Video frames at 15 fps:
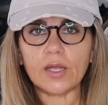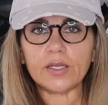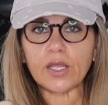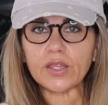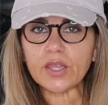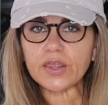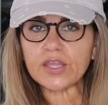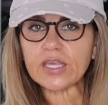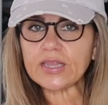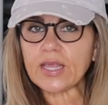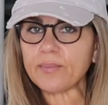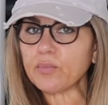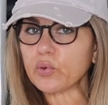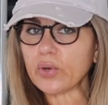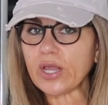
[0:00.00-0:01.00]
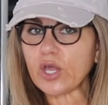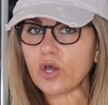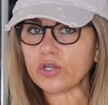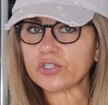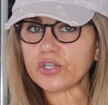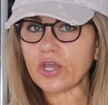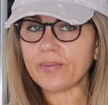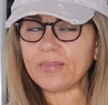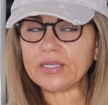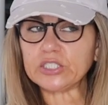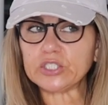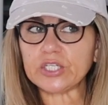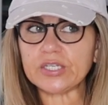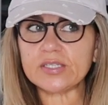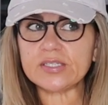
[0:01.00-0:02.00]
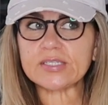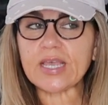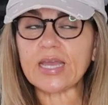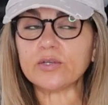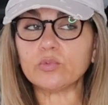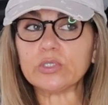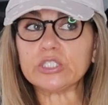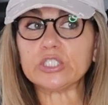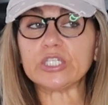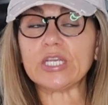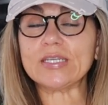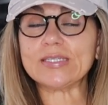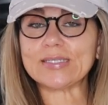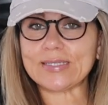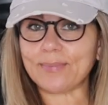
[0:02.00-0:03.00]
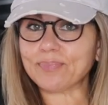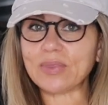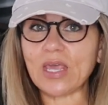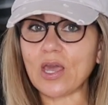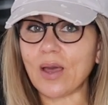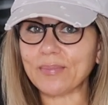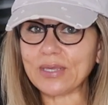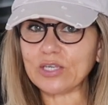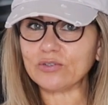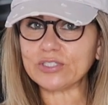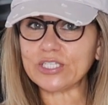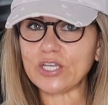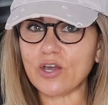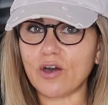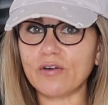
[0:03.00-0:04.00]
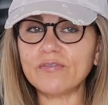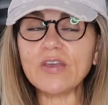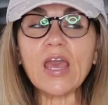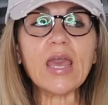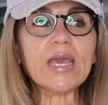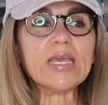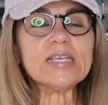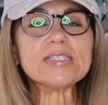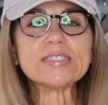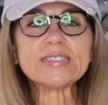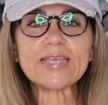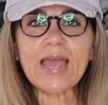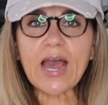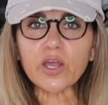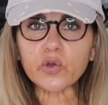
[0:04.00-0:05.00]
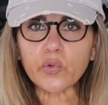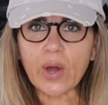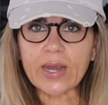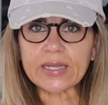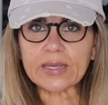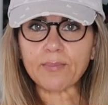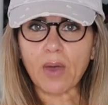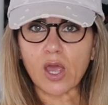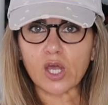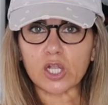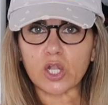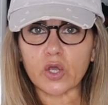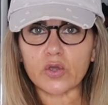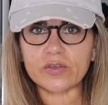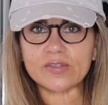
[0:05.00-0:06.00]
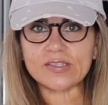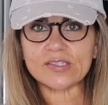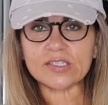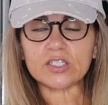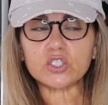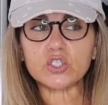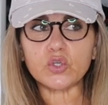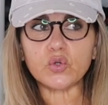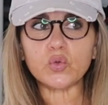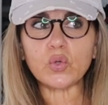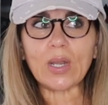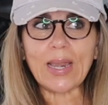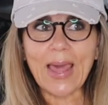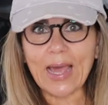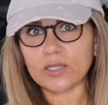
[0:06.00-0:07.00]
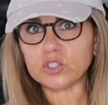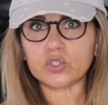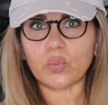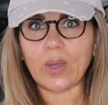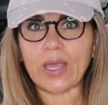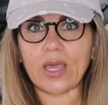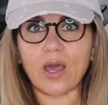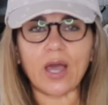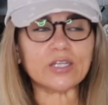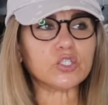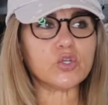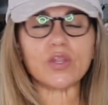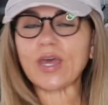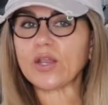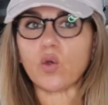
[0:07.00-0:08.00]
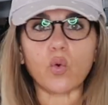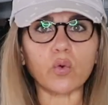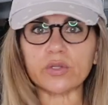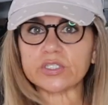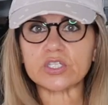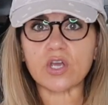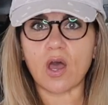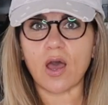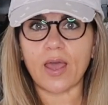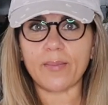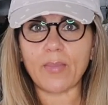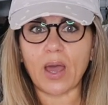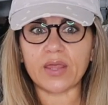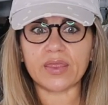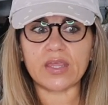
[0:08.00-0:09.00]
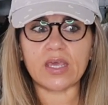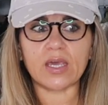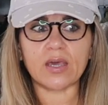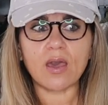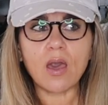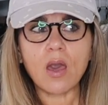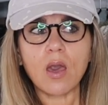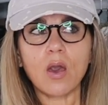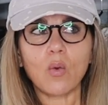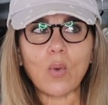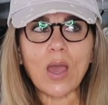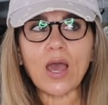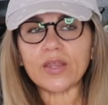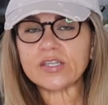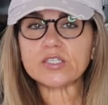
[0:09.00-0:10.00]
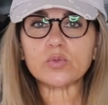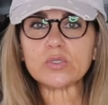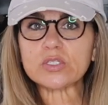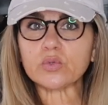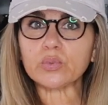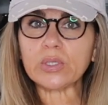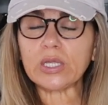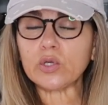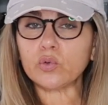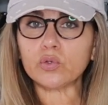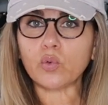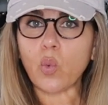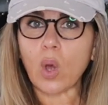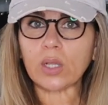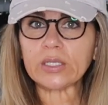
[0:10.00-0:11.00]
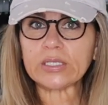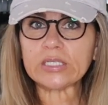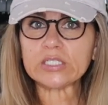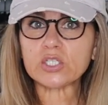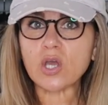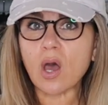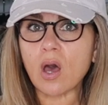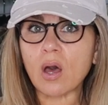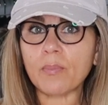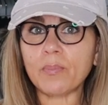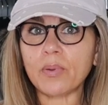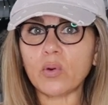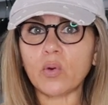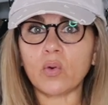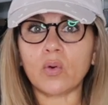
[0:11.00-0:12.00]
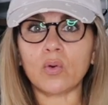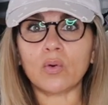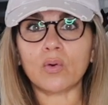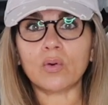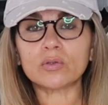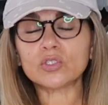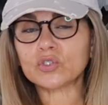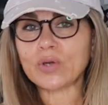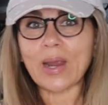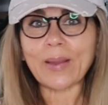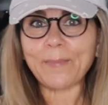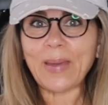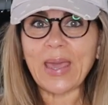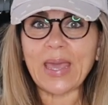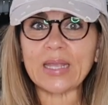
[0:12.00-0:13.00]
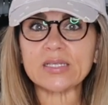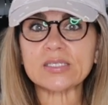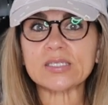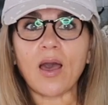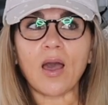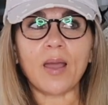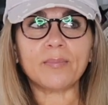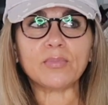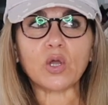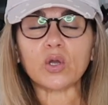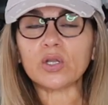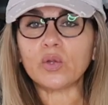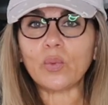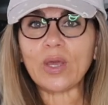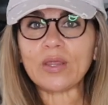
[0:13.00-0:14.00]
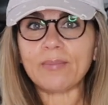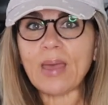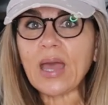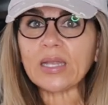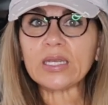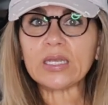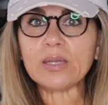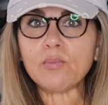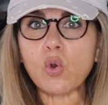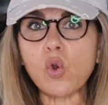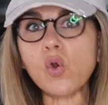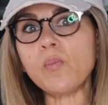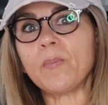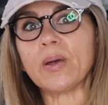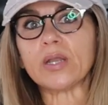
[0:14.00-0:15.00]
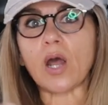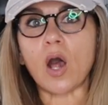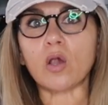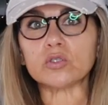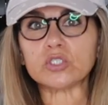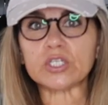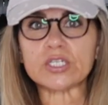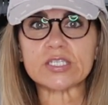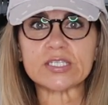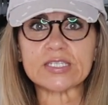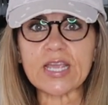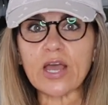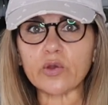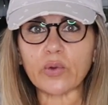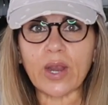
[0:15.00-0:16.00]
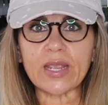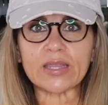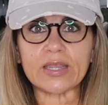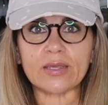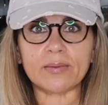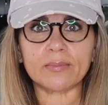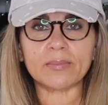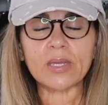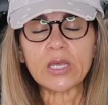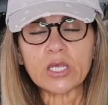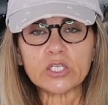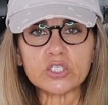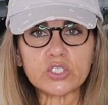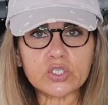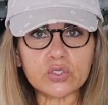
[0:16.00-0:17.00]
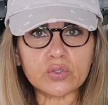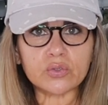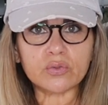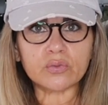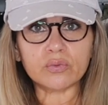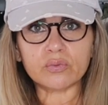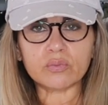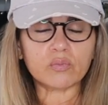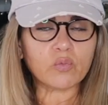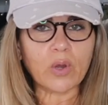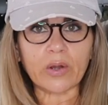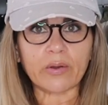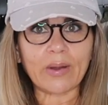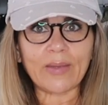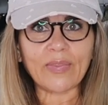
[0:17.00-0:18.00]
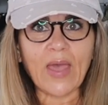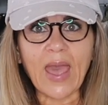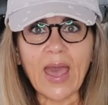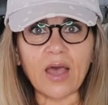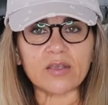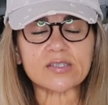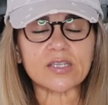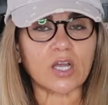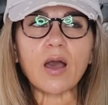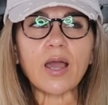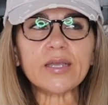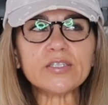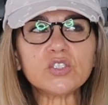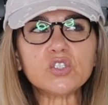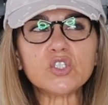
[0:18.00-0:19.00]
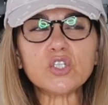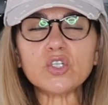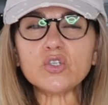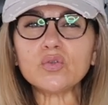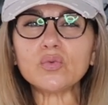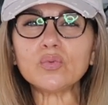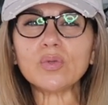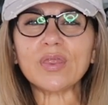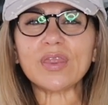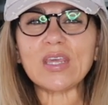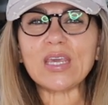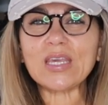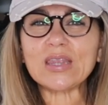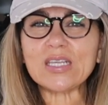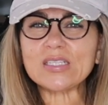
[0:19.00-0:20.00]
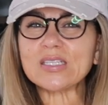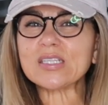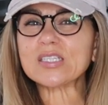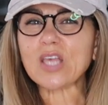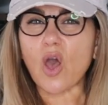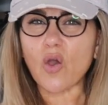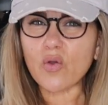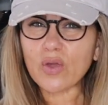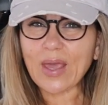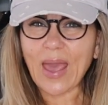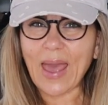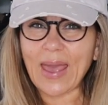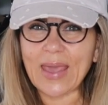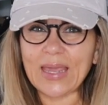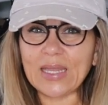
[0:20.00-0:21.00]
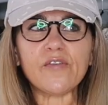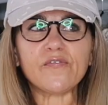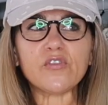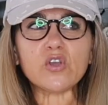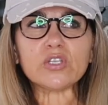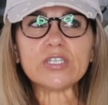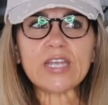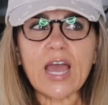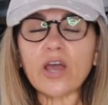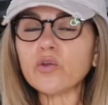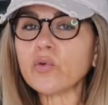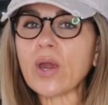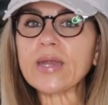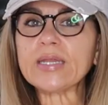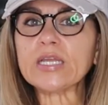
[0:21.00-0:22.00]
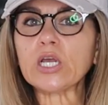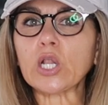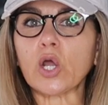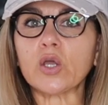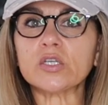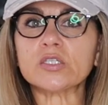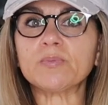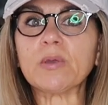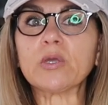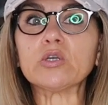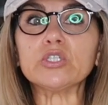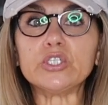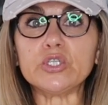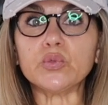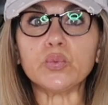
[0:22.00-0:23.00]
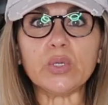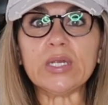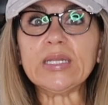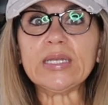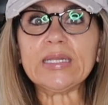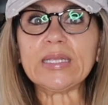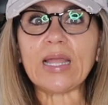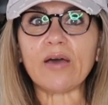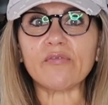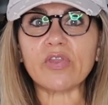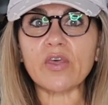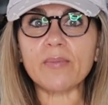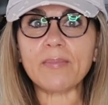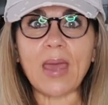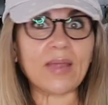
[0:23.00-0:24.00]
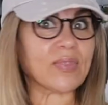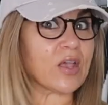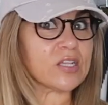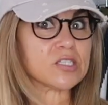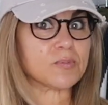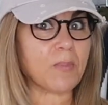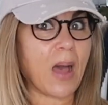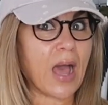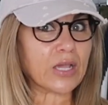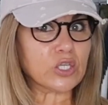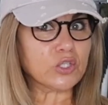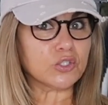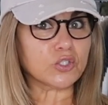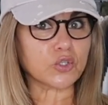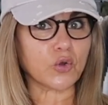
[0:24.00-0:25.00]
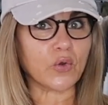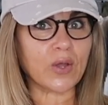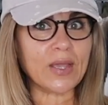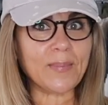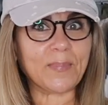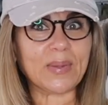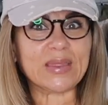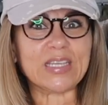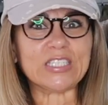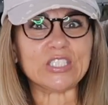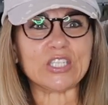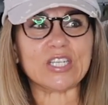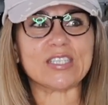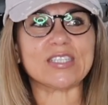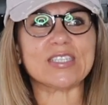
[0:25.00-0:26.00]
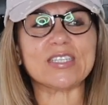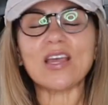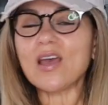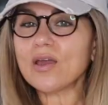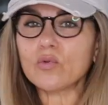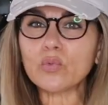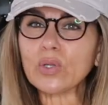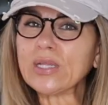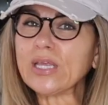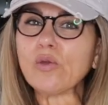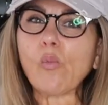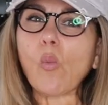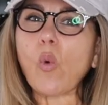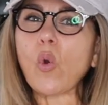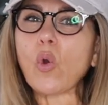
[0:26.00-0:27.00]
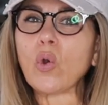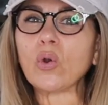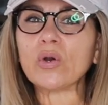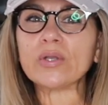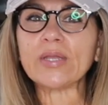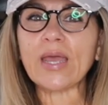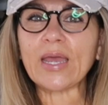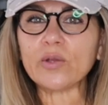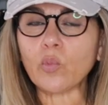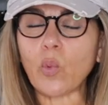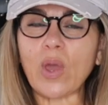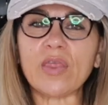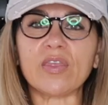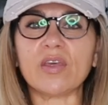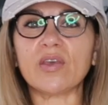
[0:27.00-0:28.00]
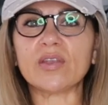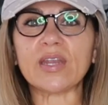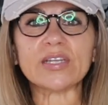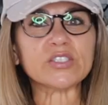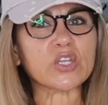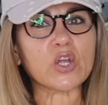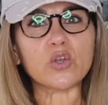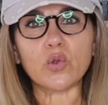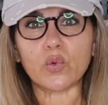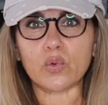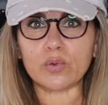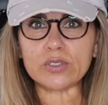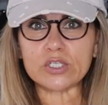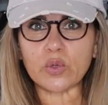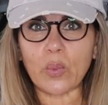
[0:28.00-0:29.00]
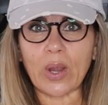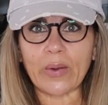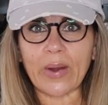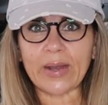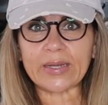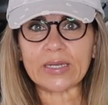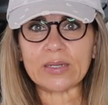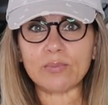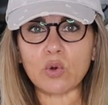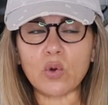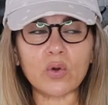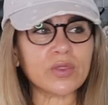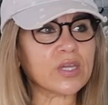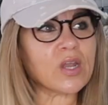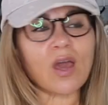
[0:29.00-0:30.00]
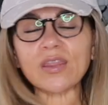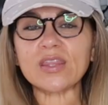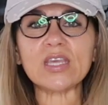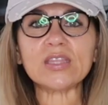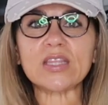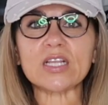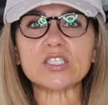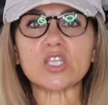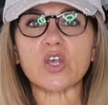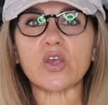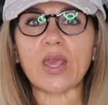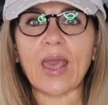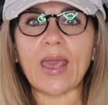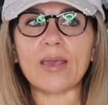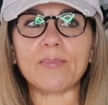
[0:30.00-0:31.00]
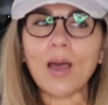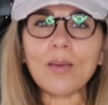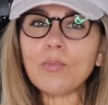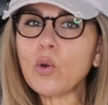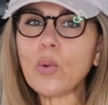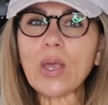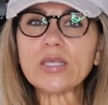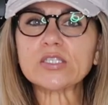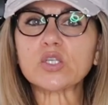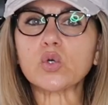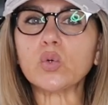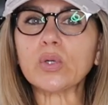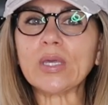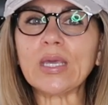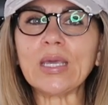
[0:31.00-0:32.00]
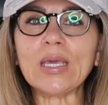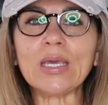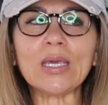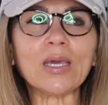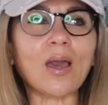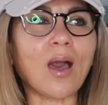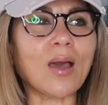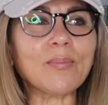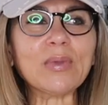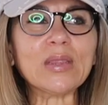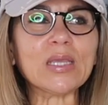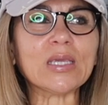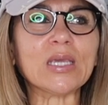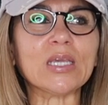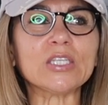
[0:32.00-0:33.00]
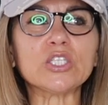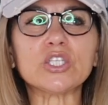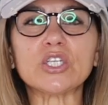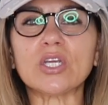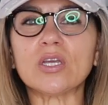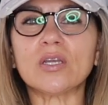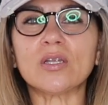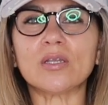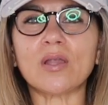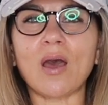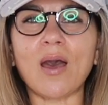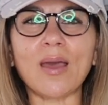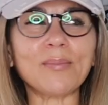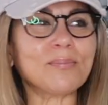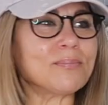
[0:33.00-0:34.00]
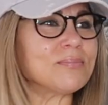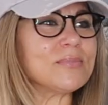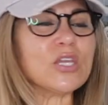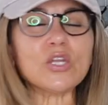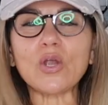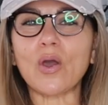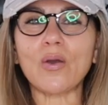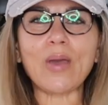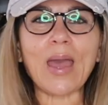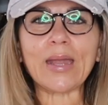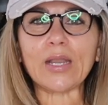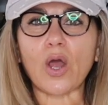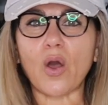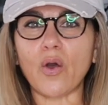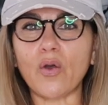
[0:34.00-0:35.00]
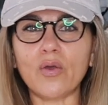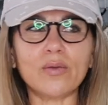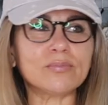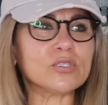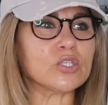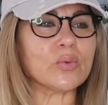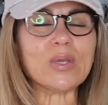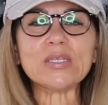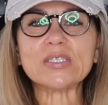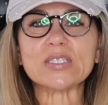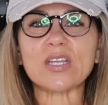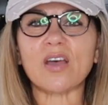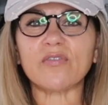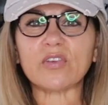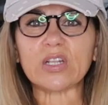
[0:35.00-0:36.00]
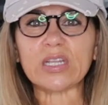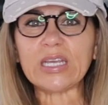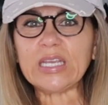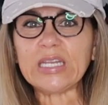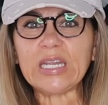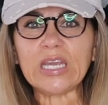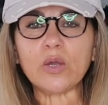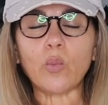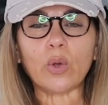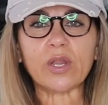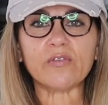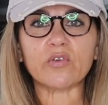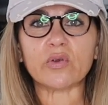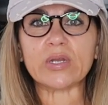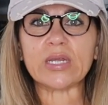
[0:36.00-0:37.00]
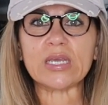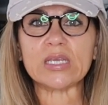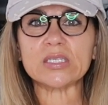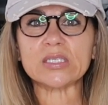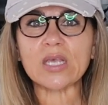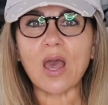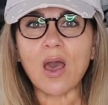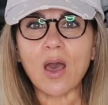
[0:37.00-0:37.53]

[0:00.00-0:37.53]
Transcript: Another thing that Marie Kondo mentions, and which is something I'm guilty of, is downgrading my clothes to loungewear. I do that all the time. I think, wow, this was a really good quality top or track pants. I'm not going to wear them out anymore, but I'll just downgrade them to wear around the house. I do think this is okay if you're downgrading clothes because you really love them and they spark you joy, but they're just really worn and weathered and don't look good to wear out anymore, then I think that's okay. I'm always cooking, I'm in the kitchen, I'm, at home doing stuff, cleaning, whatever it is.